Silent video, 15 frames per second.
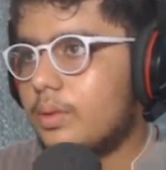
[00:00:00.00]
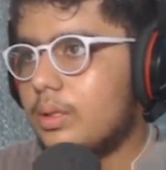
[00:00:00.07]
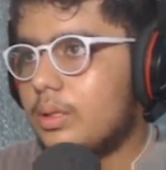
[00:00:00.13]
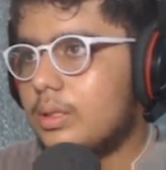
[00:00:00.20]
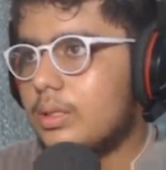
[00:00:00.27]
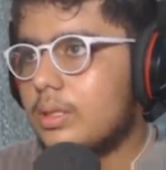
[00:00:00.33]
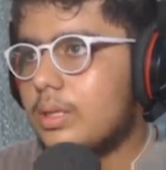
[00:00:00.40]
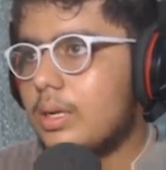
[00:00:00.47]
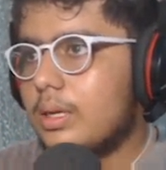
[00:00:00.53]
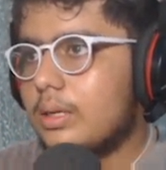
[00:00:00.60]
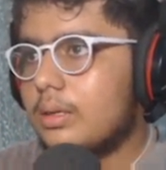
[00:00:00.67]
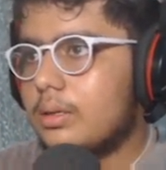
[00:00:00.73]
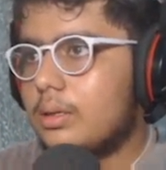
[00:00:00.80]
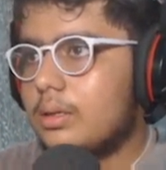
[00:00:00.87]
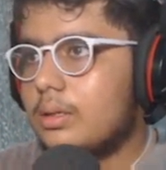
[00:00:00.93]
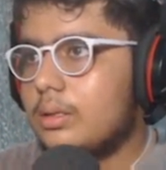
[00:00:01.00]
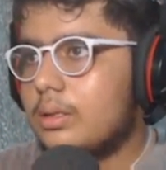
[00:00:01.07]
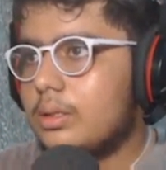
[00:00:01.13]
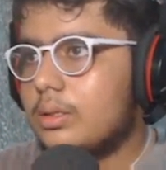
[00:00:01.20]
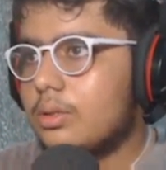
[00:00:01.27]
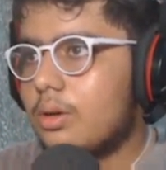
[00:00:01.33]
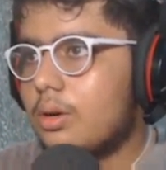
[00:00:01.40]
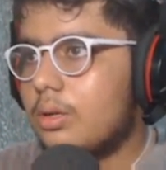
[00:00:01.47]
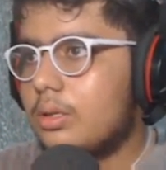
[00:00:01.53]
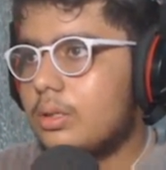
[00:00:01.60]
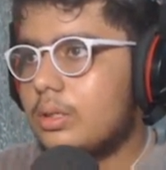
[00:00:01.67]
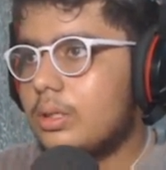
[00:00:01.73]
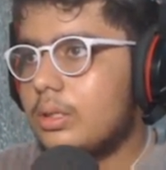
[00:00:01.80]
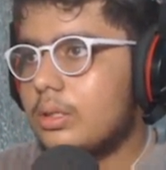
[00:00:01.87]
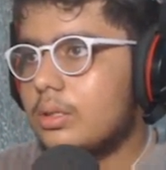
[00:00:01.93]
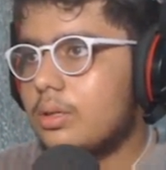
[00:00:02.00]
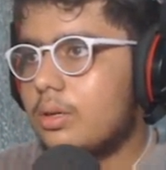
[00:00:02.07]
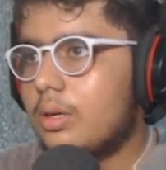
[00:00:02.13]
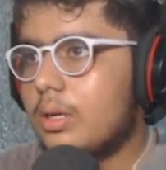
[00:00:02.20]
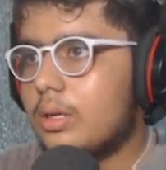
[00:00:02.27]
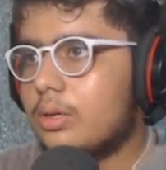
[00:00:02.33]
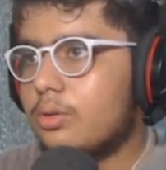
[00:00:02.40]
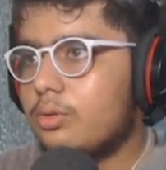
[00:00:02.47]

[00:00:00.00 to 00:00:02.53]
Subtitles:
This is like this all things are like 2